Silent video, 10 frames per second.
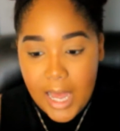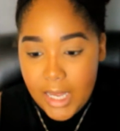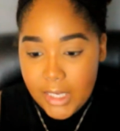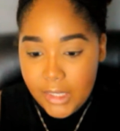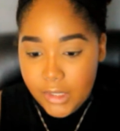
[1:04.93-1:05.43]

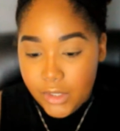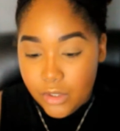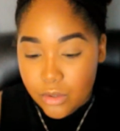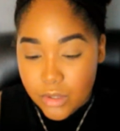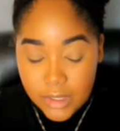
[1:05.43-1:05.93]
eye,
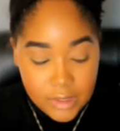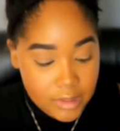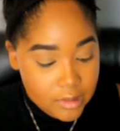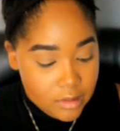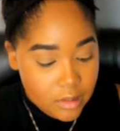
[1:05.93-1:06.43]
you know,
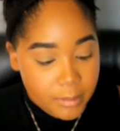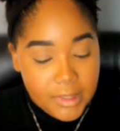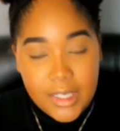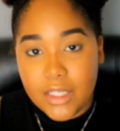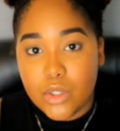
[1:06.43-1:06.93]

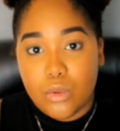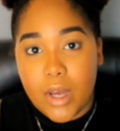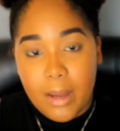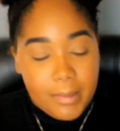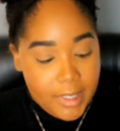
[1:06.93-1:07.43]
something not too
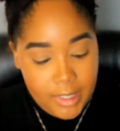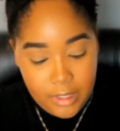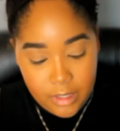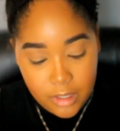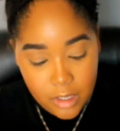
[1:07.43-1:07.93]

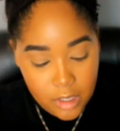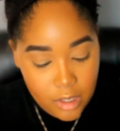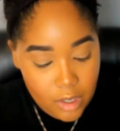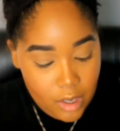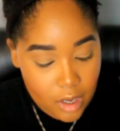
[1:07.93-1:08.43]
complicated.
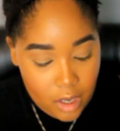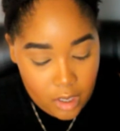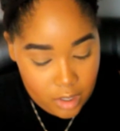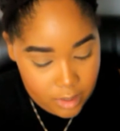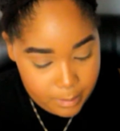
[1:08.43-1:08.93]

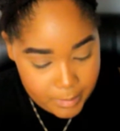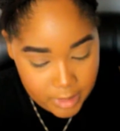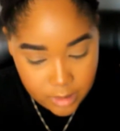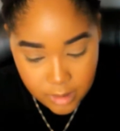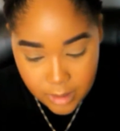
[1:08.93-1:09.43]

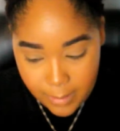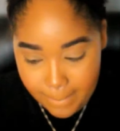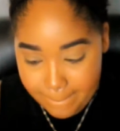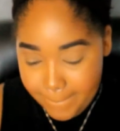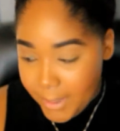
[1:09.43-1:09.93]

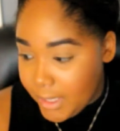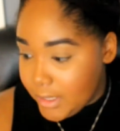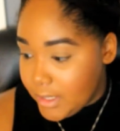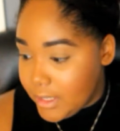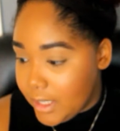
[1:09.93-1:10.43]

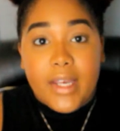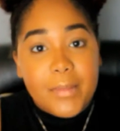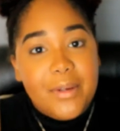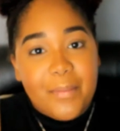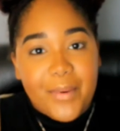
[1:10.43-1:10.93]
But I'm
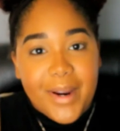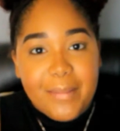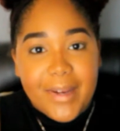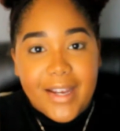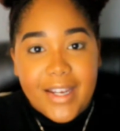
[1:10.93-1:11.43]
gonna
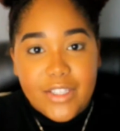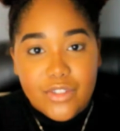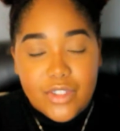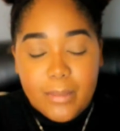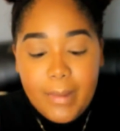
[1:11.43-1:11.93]
prime my eyes
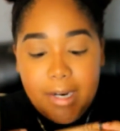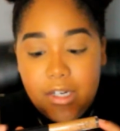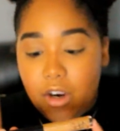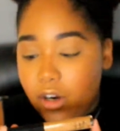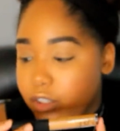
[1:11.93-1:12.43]
using my
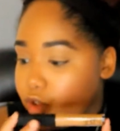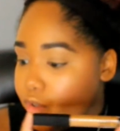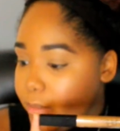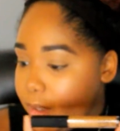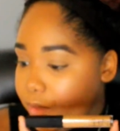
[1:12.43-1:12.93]
NARS
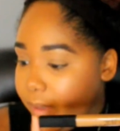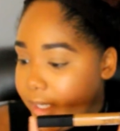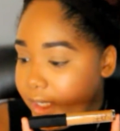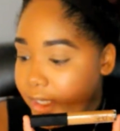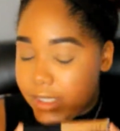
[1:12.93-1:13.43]
Creamy
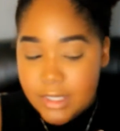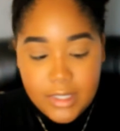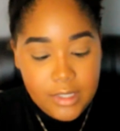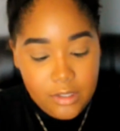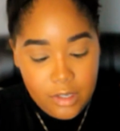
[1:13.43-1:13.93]
Radiant
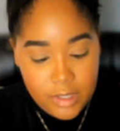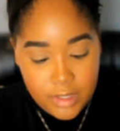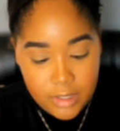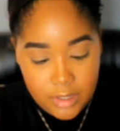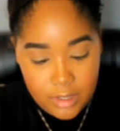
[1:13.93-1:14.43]
Concealer, and
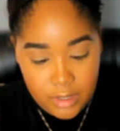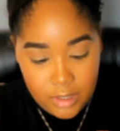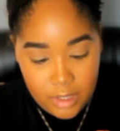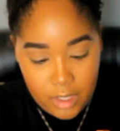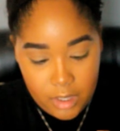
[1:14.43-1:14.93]
this is in the
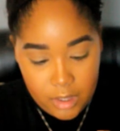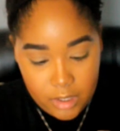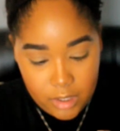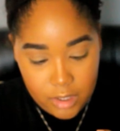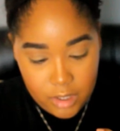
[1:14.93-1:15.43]

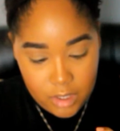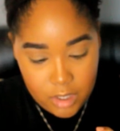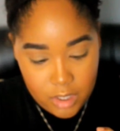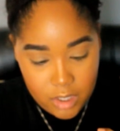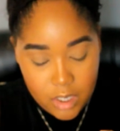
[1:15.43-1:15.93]

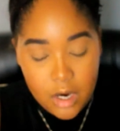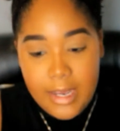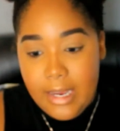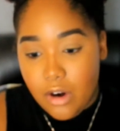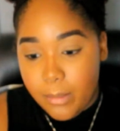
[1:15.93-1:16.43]
color
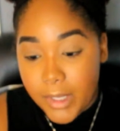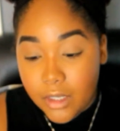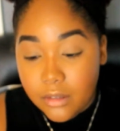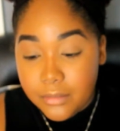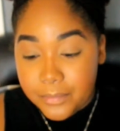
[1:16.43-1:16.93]

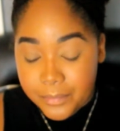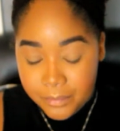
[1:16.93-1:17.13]
Caramel.